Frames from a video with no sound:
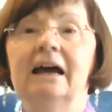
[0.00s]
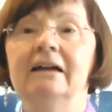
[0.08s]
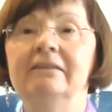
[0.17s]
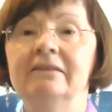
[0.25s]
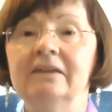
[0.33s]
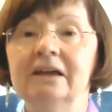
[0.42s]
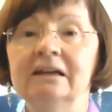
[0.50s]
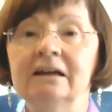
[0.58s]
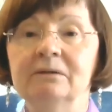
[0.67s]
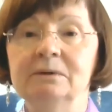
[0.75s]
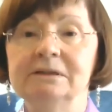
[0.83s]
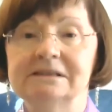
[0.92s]
And then
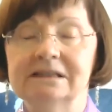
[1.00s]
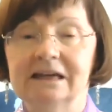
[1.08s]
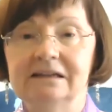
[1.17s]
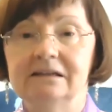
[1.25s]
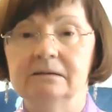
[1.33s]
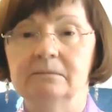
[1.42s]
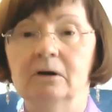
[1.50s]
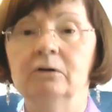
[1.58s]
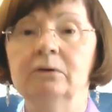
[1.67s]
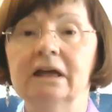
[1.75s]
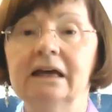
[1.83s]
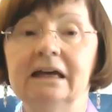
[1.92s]
I would say to them,
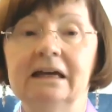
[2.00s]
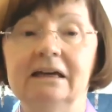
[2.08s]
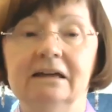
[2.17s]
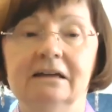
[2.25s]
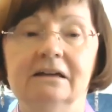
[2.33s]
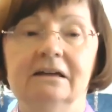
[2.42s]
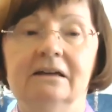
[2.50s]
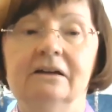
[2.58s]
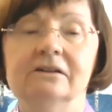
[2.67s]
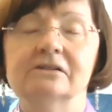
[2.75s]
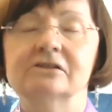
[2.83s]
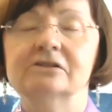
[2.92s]
okay,
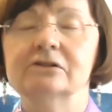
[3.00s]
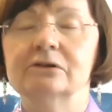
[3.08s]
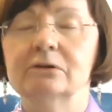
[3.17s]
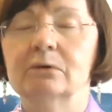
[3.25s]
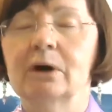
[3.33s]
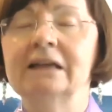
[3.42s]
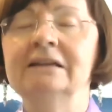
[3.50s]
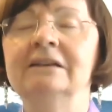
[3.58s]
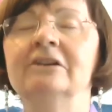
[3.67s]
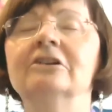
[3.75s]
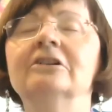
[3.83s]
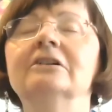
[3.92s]

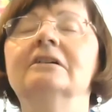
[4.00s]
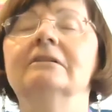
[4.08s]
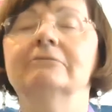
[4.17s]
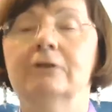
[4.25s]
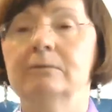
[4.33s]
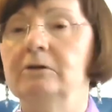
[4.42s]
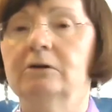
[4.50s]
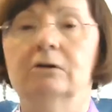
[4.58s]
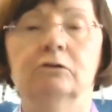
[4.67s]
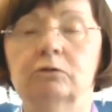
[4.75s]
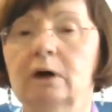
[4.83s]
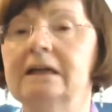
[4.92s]
surrender from your
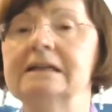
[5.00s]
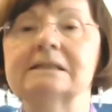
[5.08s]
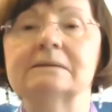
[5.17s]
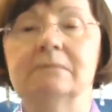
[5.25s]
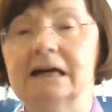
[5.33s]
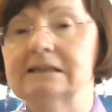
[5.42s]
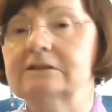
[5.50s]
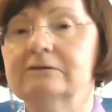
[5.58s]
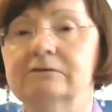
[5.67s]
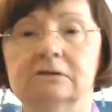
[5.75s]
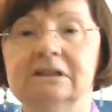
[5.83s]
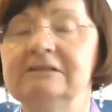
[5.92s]
greatest,
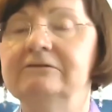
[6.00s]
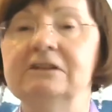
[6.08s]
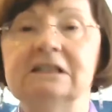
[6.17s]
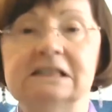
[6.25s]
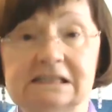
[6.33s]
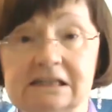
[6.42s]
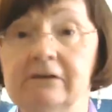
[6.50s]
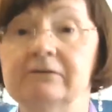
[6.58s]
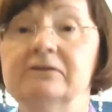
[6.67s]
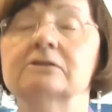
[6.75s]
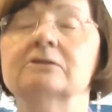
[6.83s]
masterful, infinite self,